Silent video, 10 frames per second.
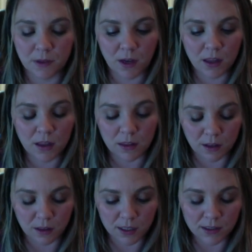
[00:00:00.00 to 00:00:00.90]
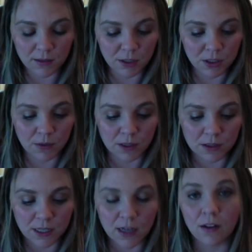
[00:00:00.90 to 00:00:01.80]
okay, the, the things to make sure we
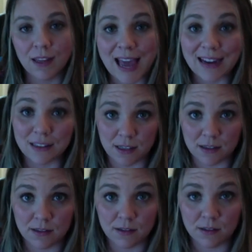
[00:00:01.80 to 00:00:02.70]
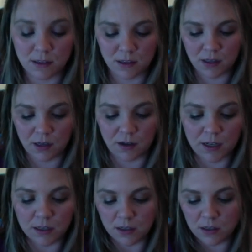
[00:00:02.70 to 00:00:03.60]
understand are the axes, all
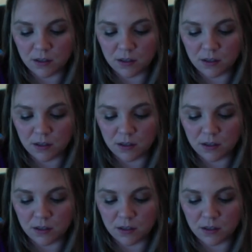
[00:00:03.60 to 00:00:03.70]
right?